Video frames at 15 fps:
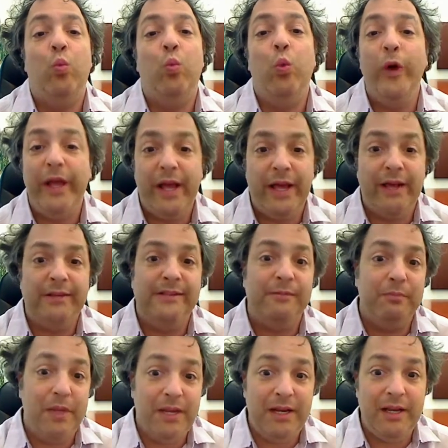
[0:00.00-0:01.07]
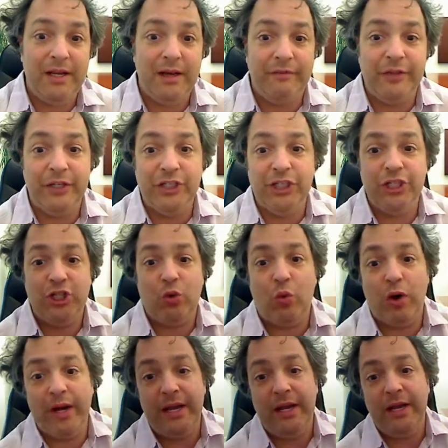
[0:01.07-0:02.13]
weekend's meeting of the
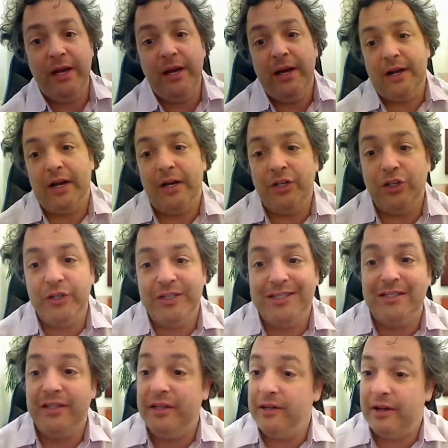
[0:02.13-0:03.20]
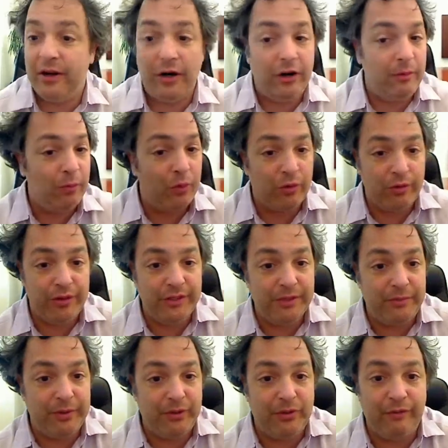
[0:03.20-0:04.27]
G20 countries didn't calm worries
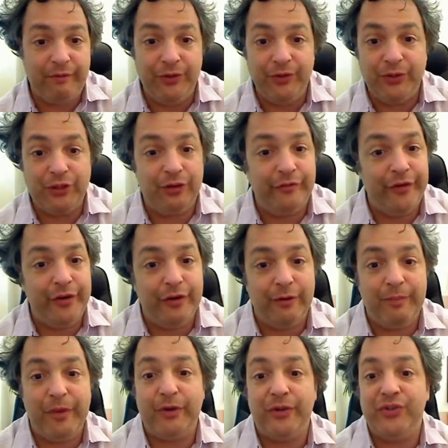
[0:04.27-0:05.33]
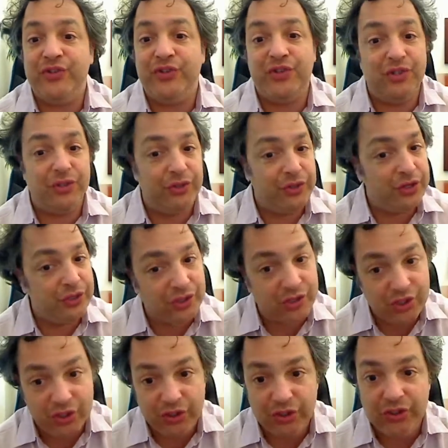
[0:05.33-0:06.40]
about the future of Europe. There are still
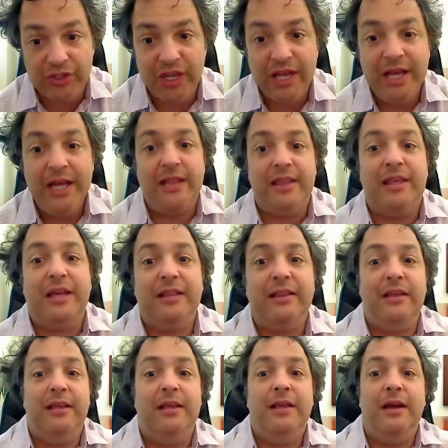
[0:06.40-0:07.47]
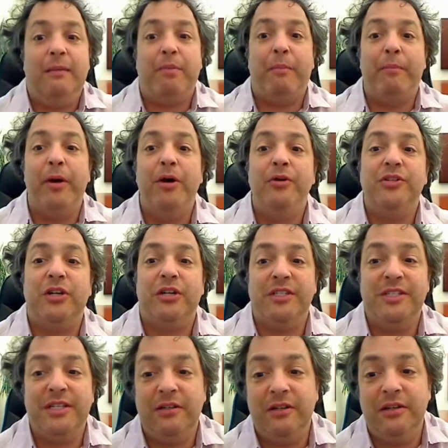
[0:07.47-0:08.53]
concerns that the proposed
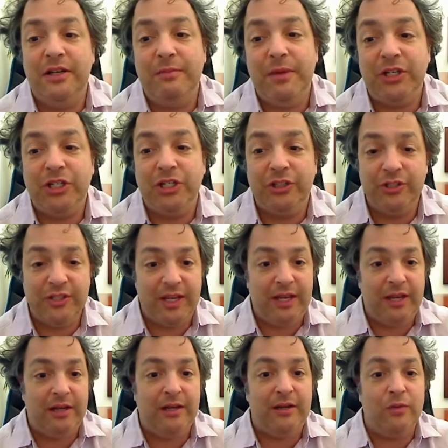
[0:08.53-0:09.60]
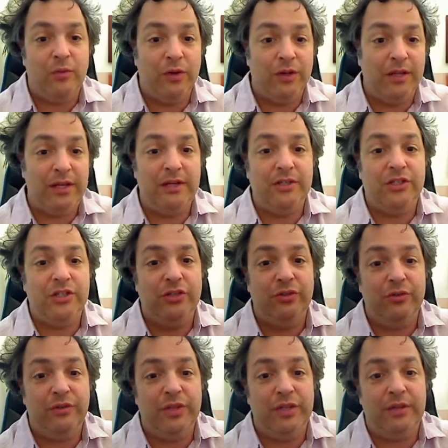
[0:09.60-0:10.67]
austerity measures and related
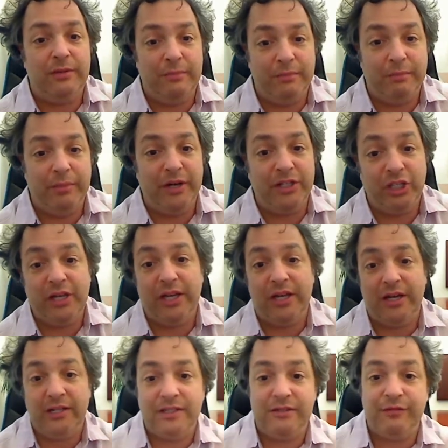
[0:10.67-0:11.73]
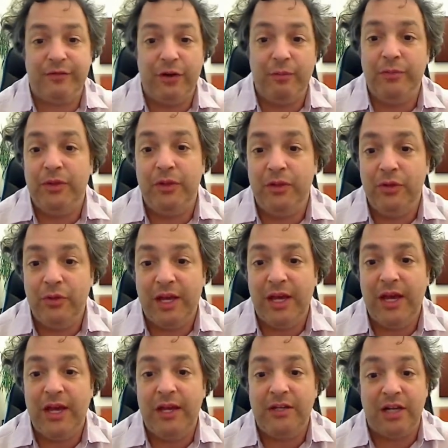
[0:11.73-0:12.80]
to them budget cuts from the
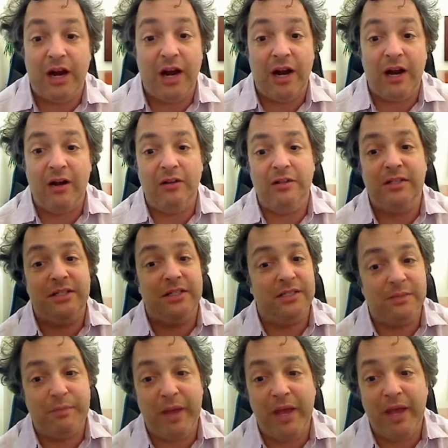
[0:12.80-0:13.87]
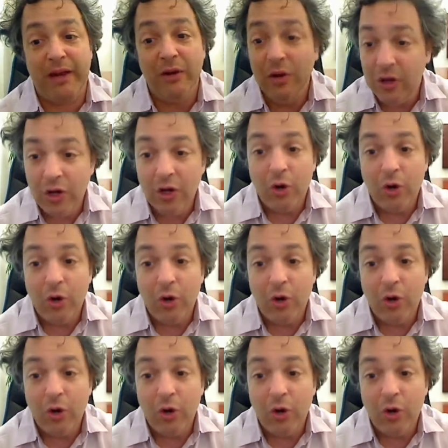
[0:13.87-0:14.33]
UK to Ireland to Spain